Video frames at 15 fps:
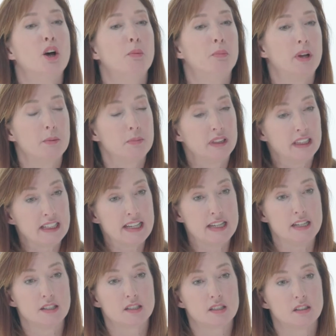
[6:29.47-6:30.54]
But
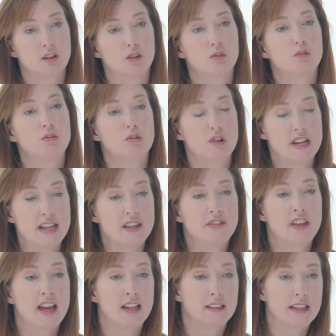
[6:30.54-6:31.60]
please read
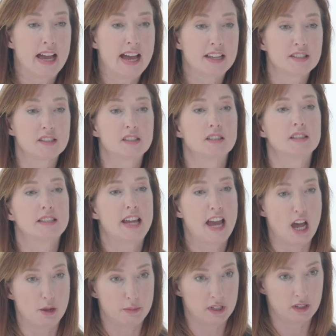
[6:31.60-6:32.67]
that last
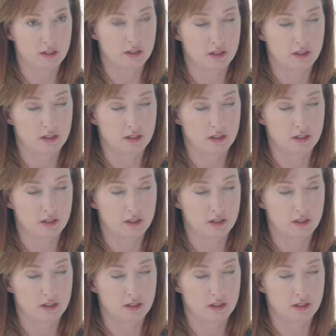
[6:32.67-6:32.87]
tab.